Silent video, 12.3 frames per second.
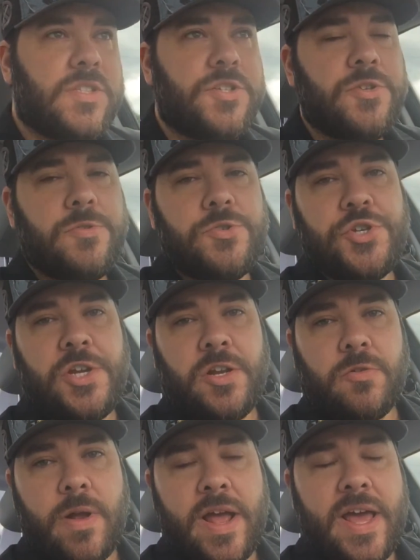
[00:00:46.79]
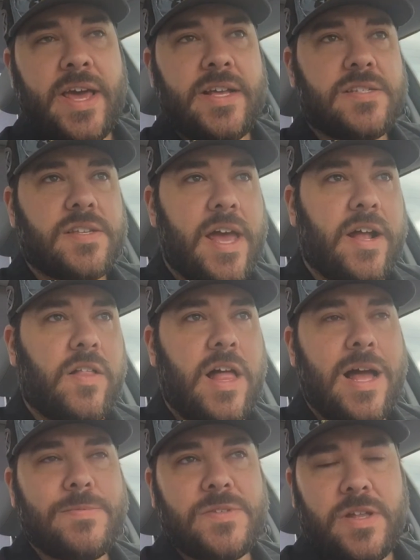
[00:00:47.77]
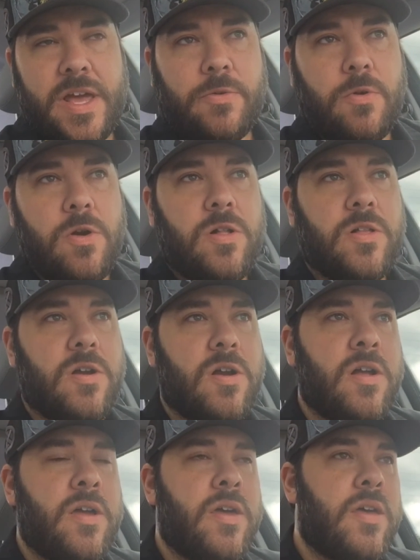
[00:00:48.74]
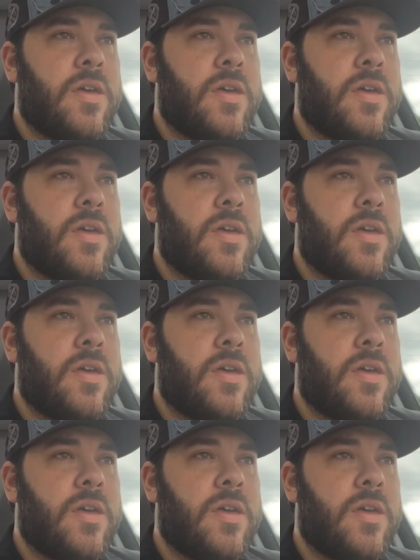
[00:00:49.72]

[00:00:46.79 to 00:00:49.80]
the new Jean Grey, Cyclops, Nightcrawler.